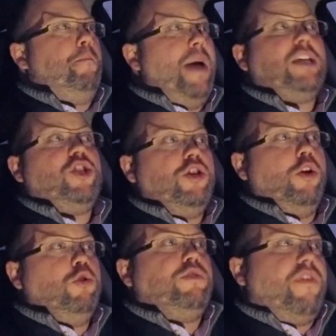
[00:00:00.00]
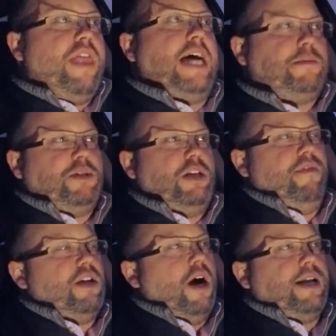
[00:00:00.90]
best used for that
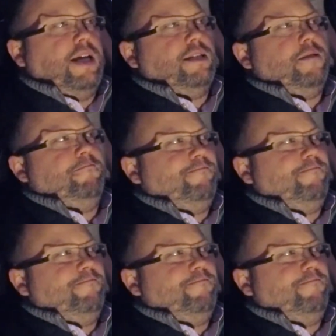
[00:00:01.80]
specific audience.